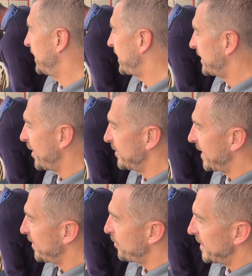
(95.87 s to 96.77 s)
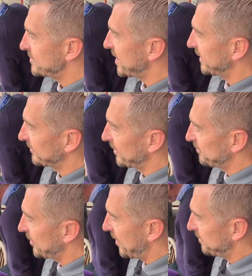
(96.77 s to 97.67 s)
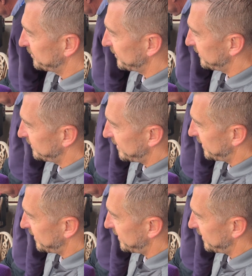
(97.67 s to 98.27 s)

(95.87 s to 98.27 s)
it could go the other way, Jake, sometimes, and